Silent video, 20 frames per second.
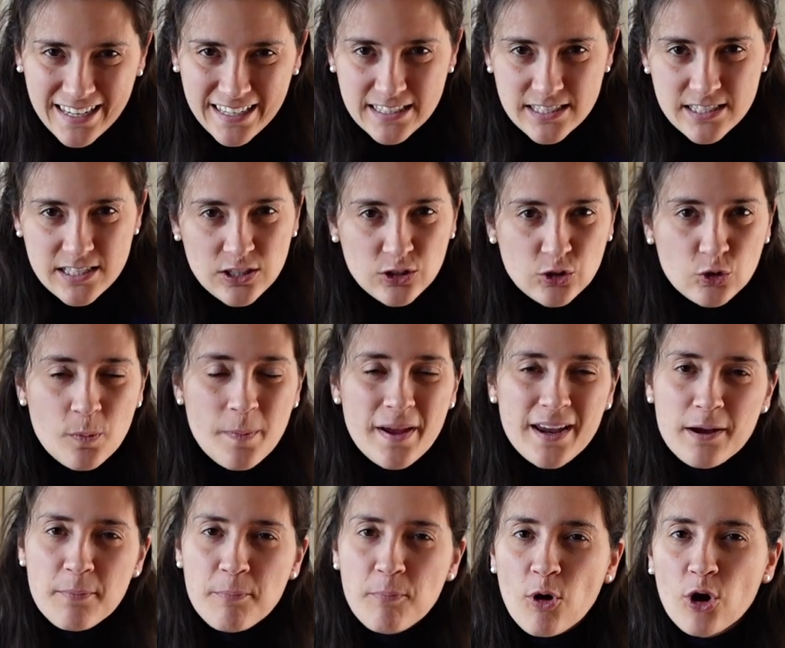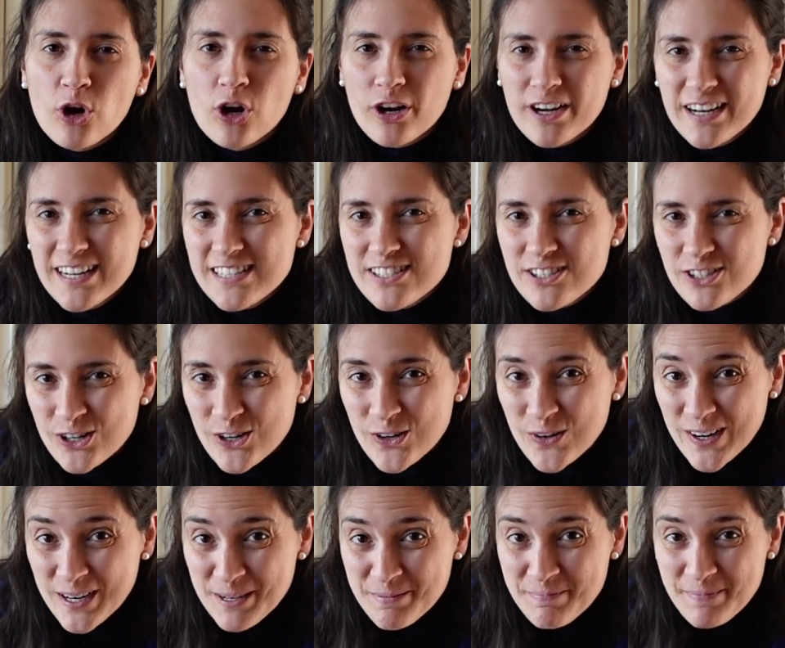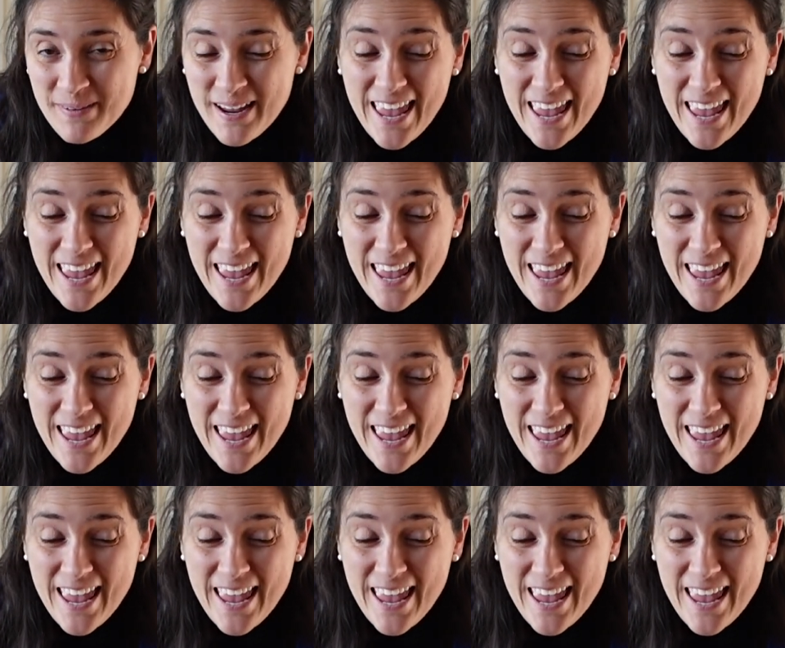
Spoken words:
is to make a poll on Instagram